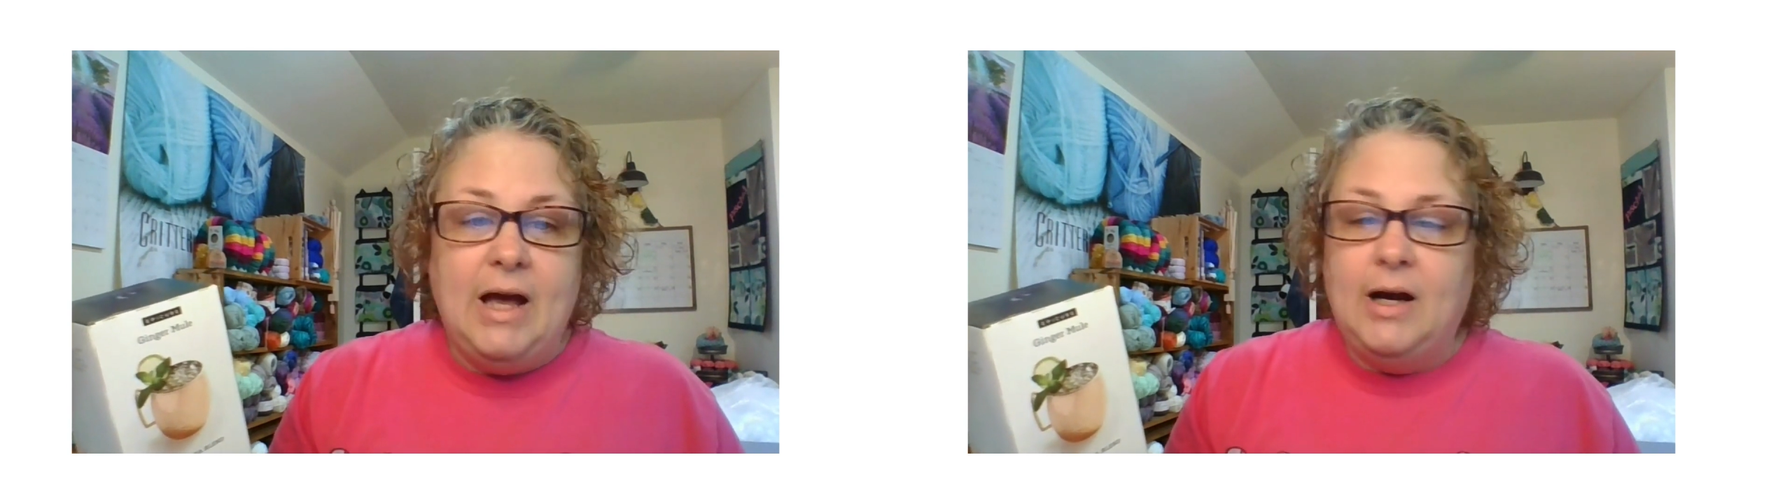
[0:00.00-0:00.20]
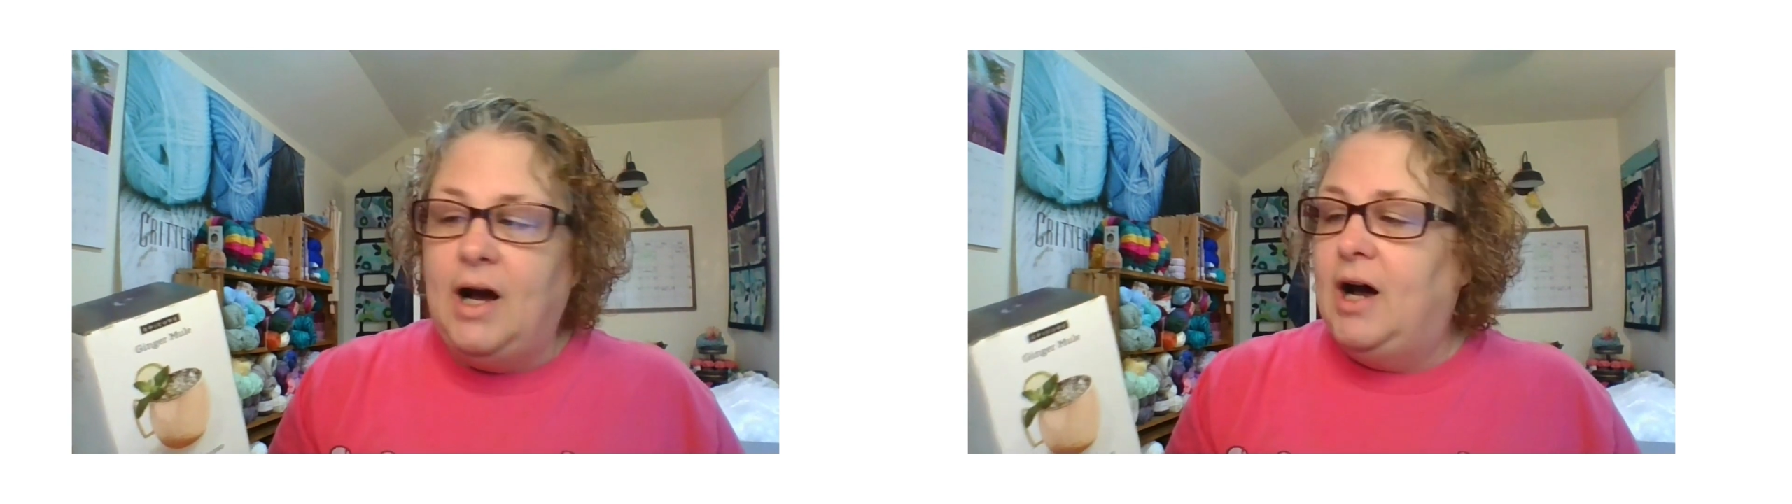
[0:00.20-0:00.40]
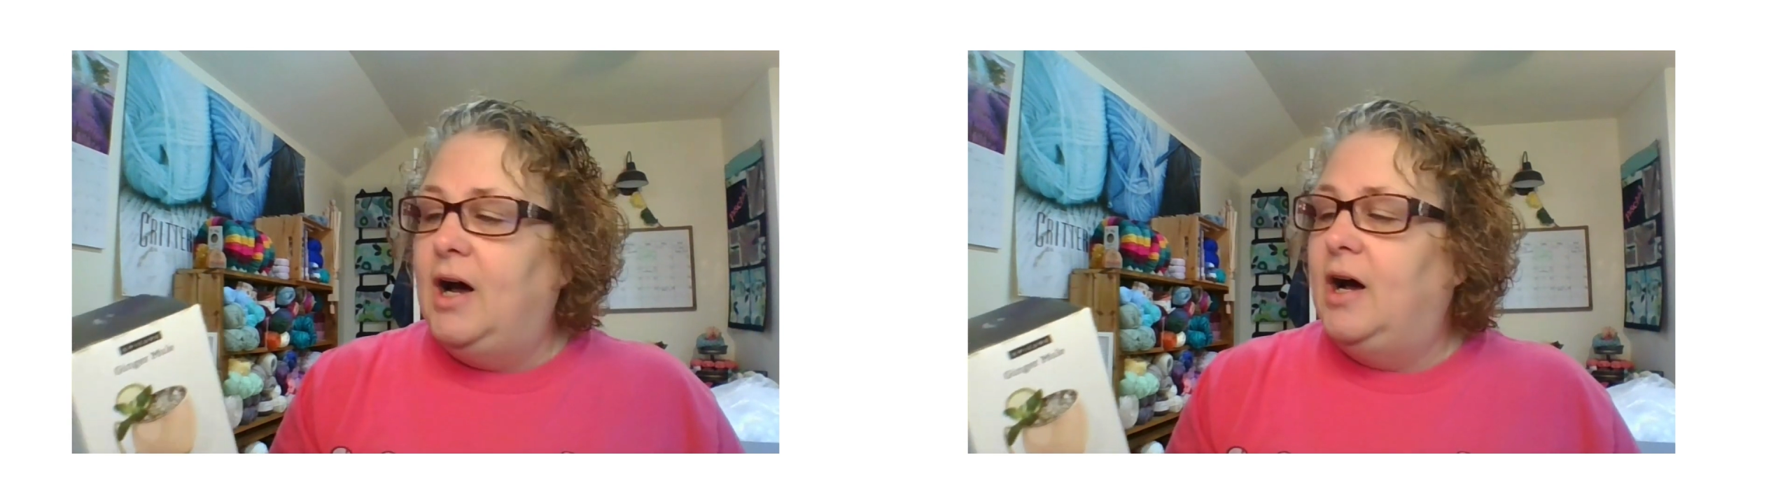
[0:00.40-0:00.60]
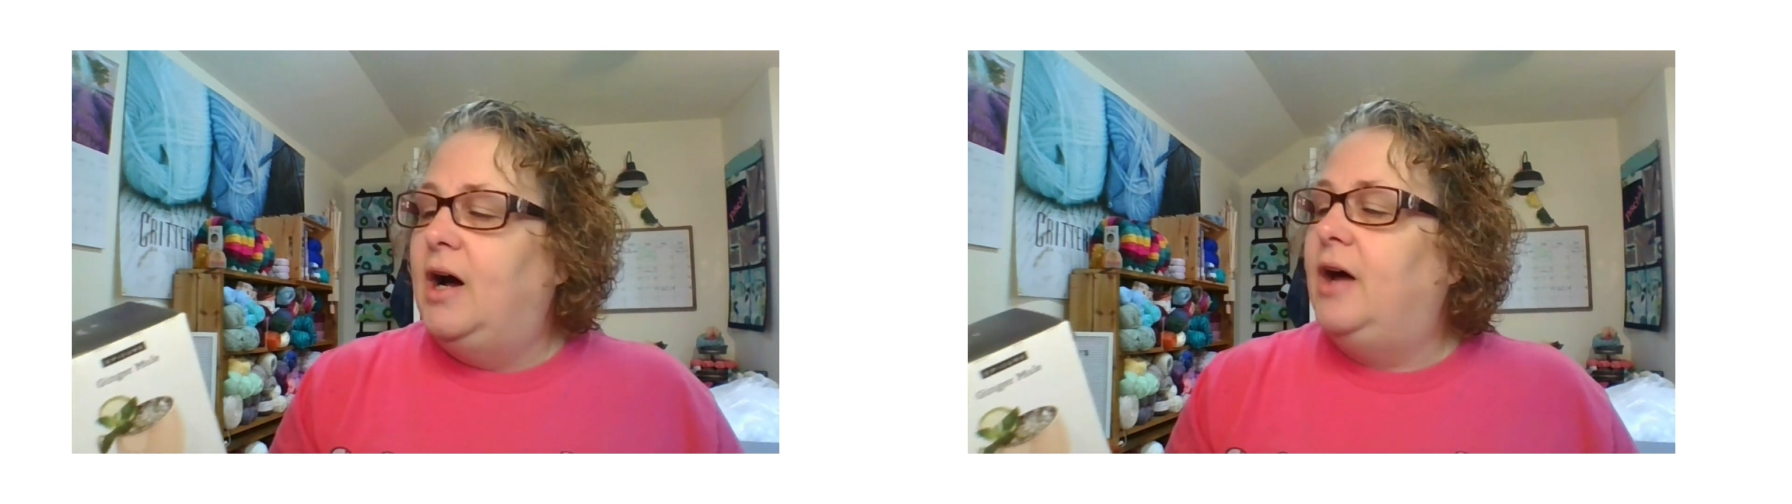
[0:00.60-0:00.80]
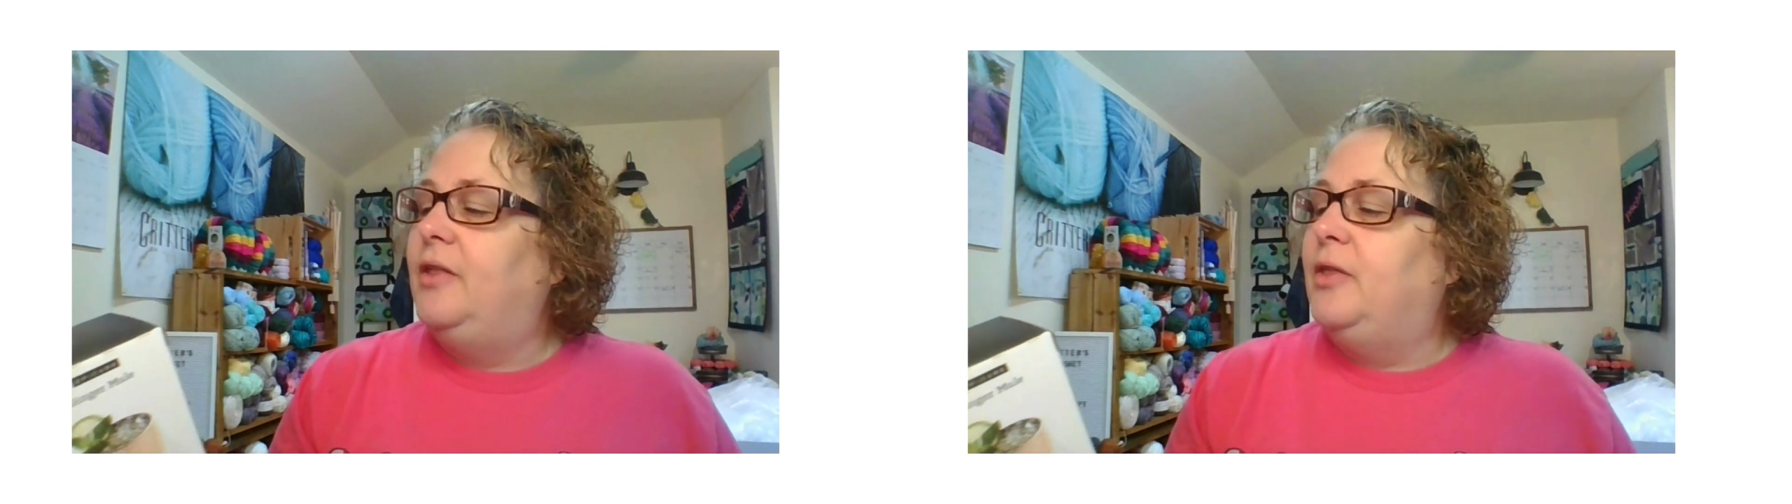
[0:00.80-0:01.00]
Uh,
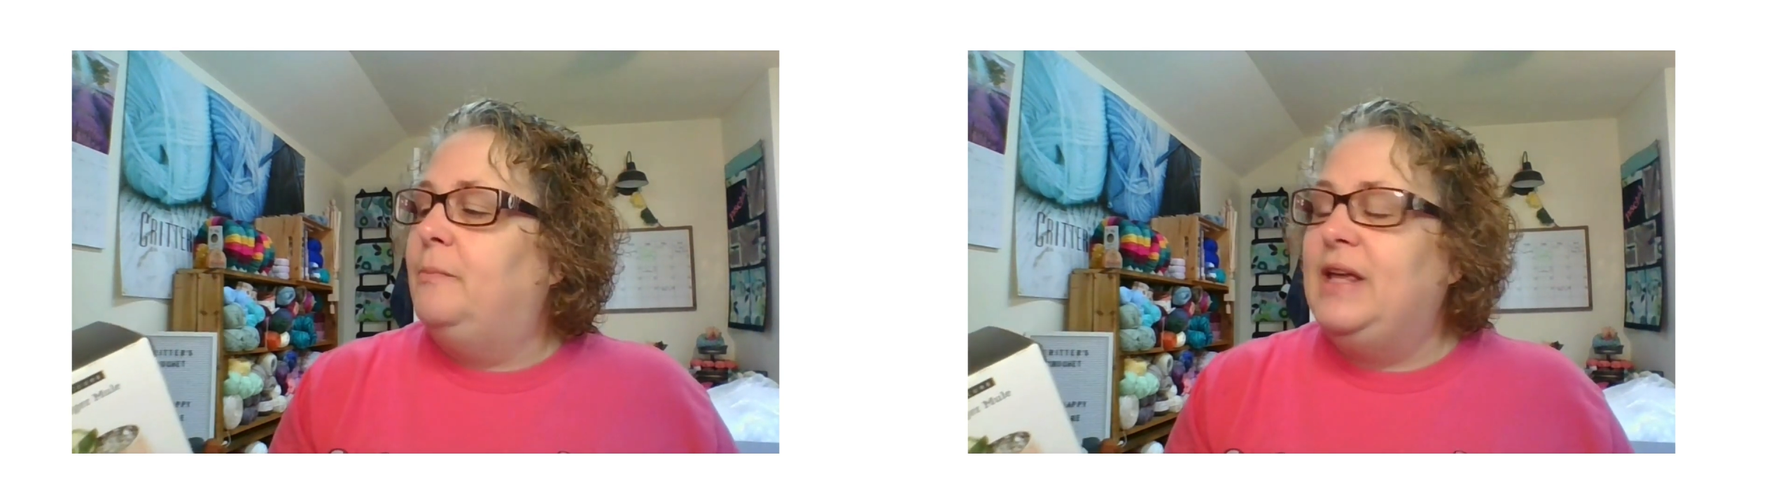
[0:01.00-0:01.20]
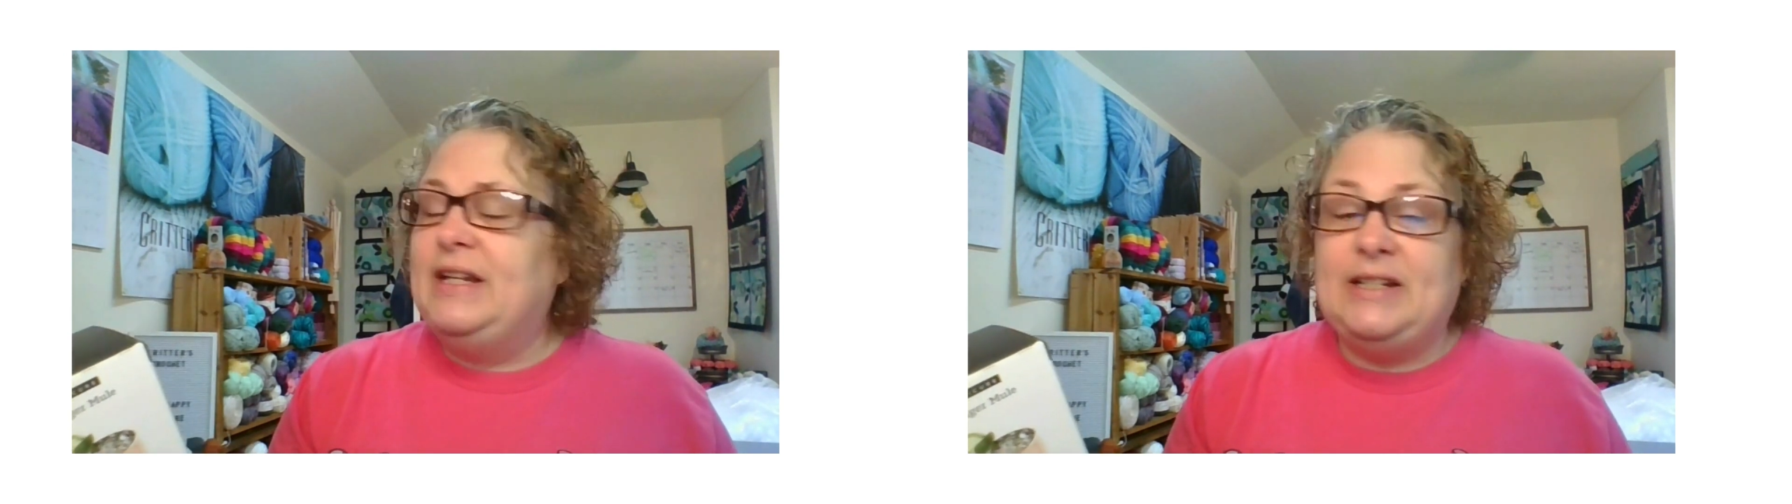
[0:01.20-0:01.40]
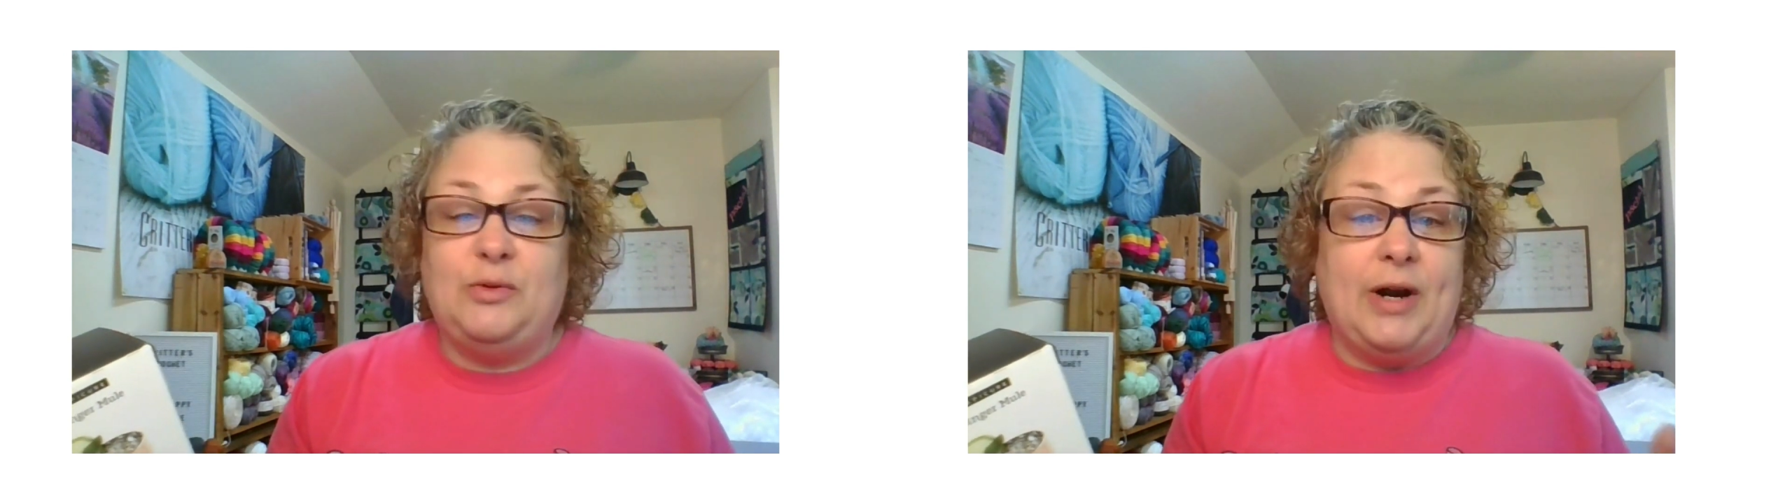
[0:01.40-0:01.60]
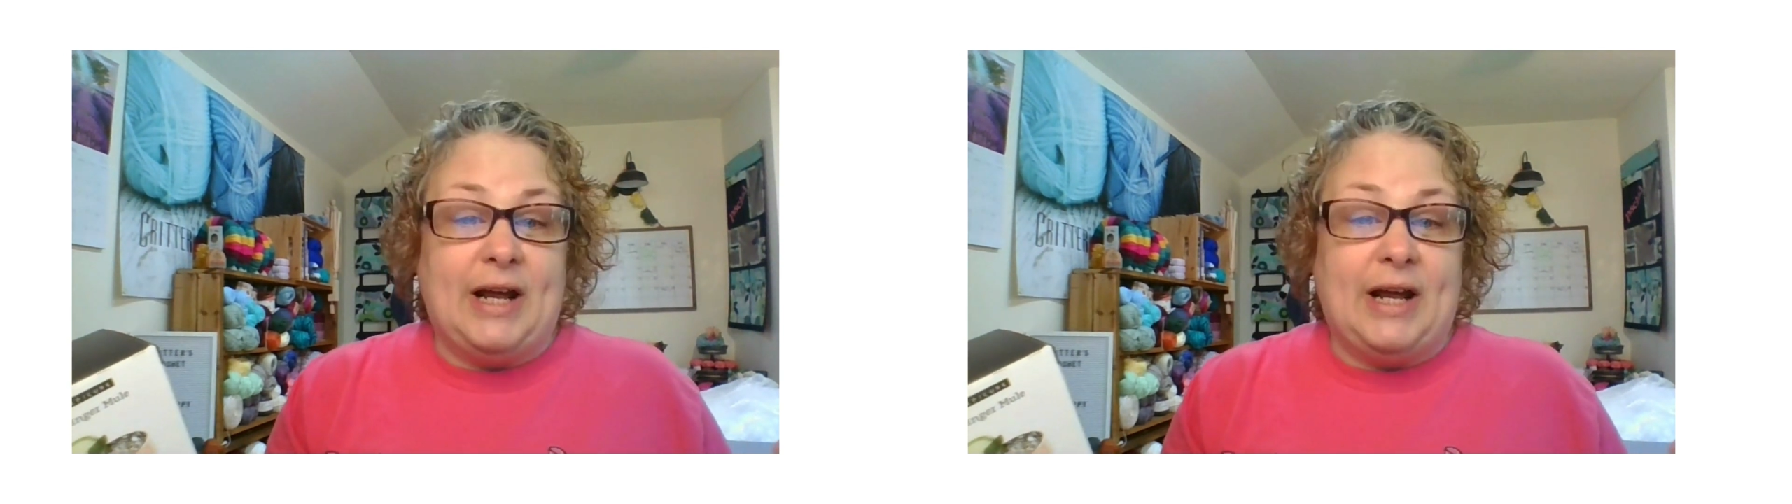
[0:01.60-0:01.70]
the mint is what